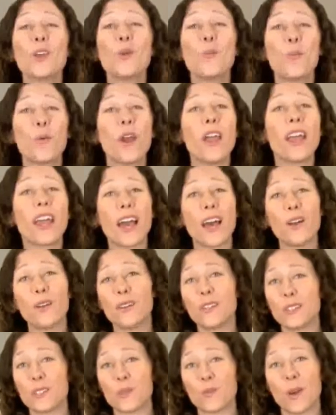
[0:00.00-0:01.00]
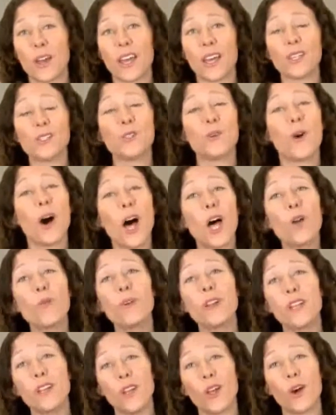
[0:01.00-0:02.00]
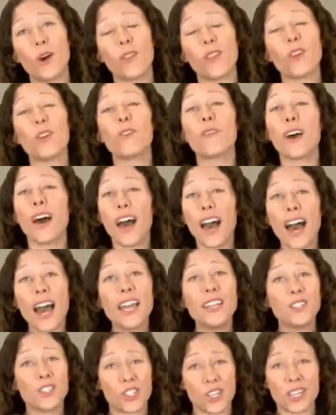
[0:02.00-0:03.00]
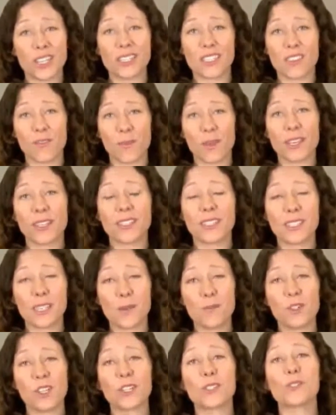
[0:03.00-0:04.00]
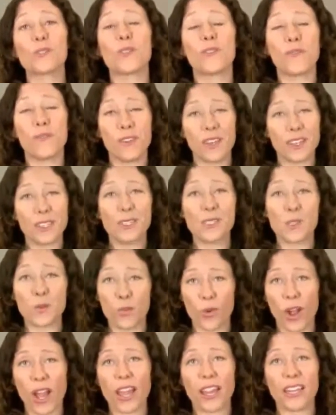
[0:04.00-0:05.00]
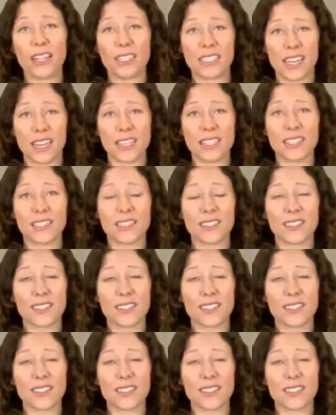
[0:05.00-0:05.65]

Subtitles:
You break out in a sweat as you already know that you have a high chance of being subject to a field sobriety test.